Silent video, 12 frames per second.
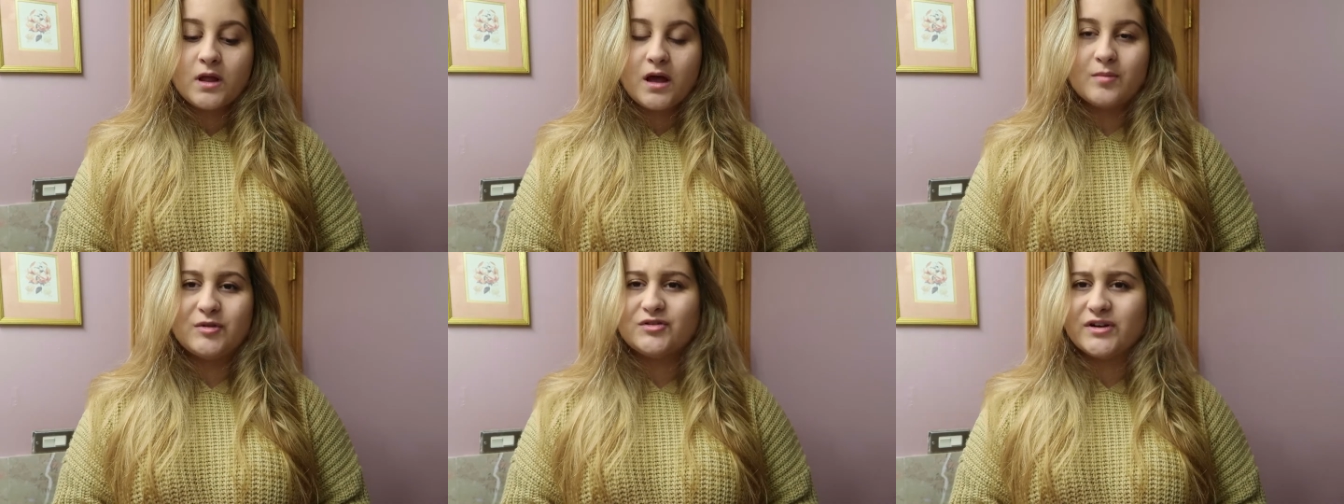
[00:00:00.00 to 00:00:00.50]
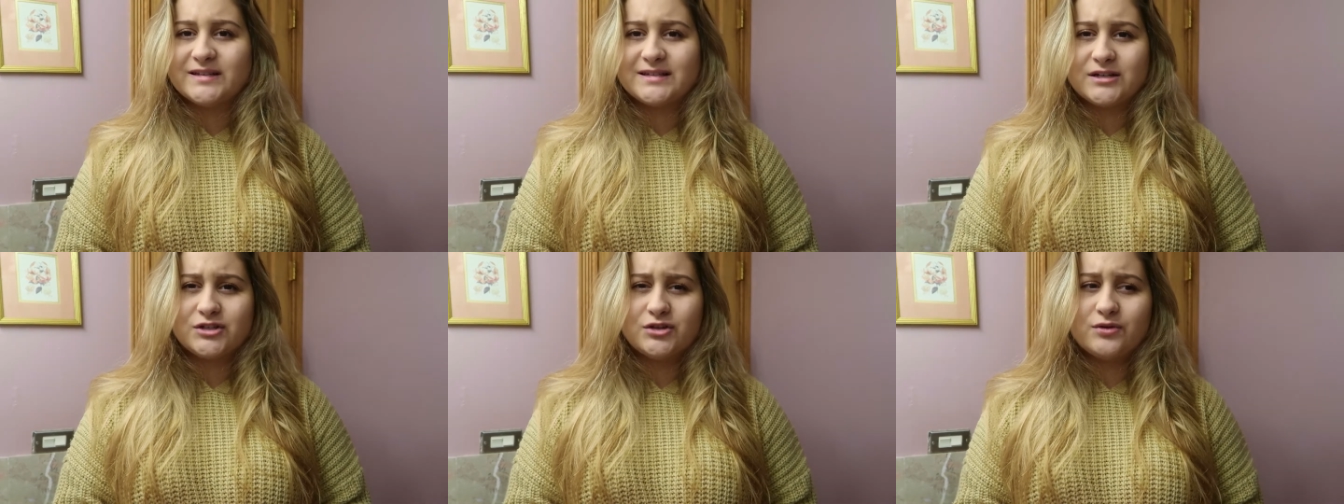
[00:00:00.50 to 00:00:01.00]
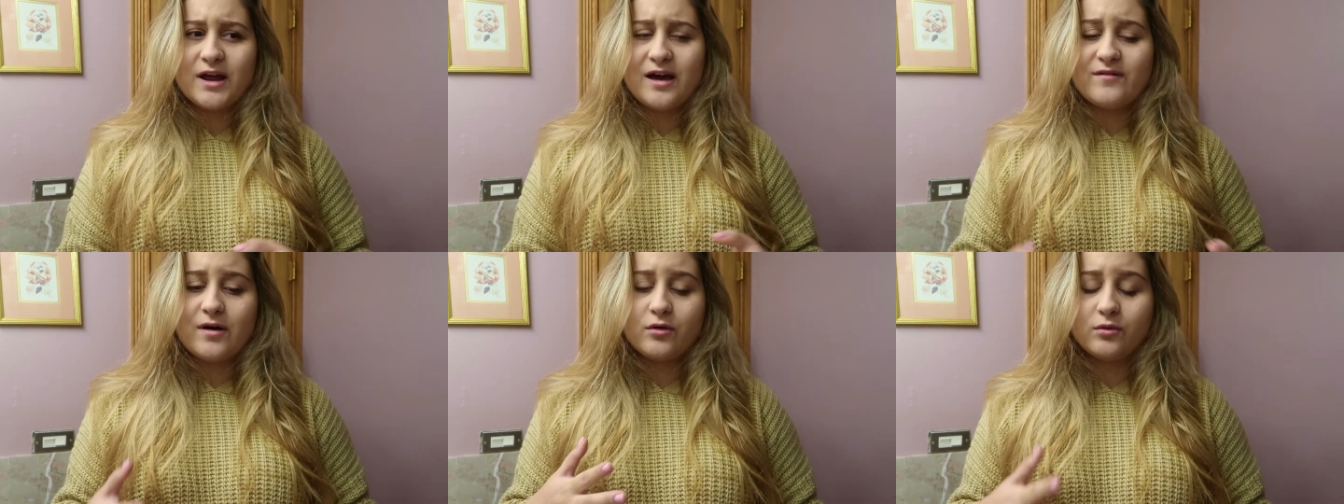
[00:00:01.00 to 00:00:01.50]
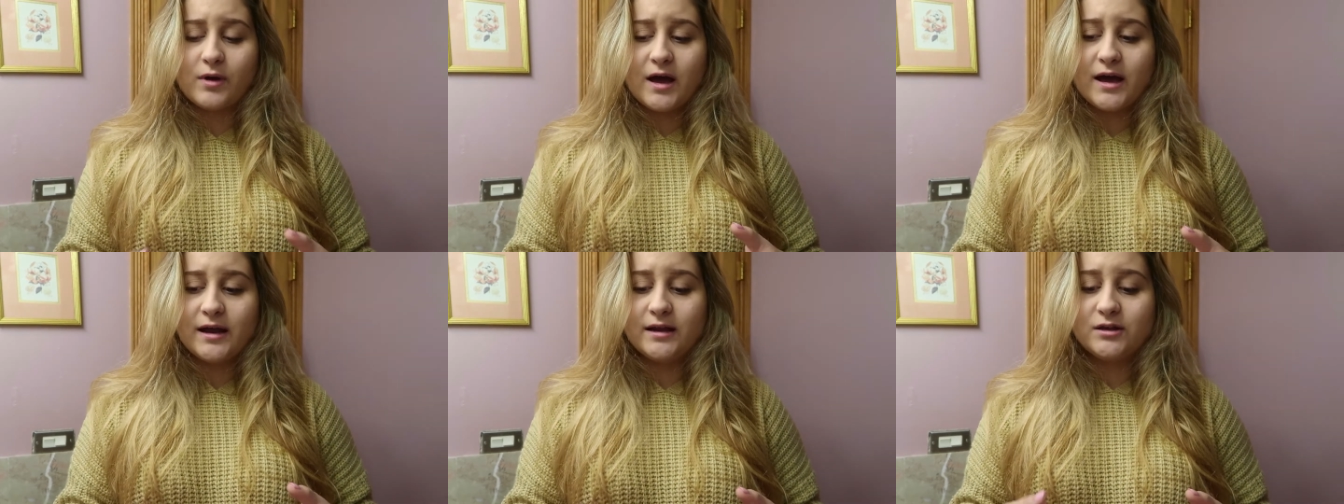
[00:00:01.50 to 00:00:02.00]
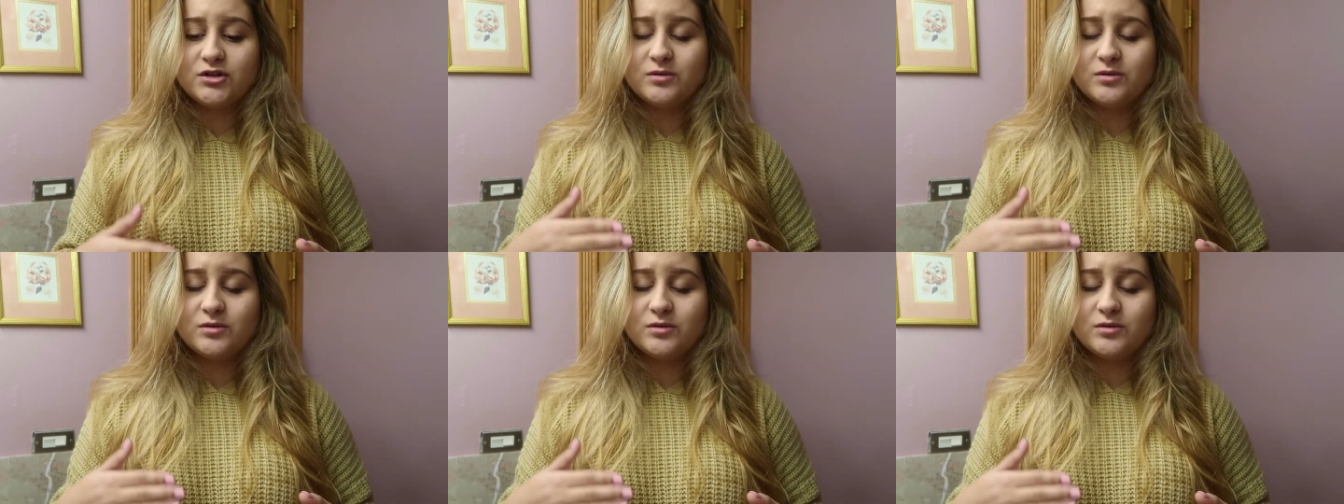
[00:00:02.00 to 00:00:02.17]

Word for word: The train's like a 2.5 hour ride.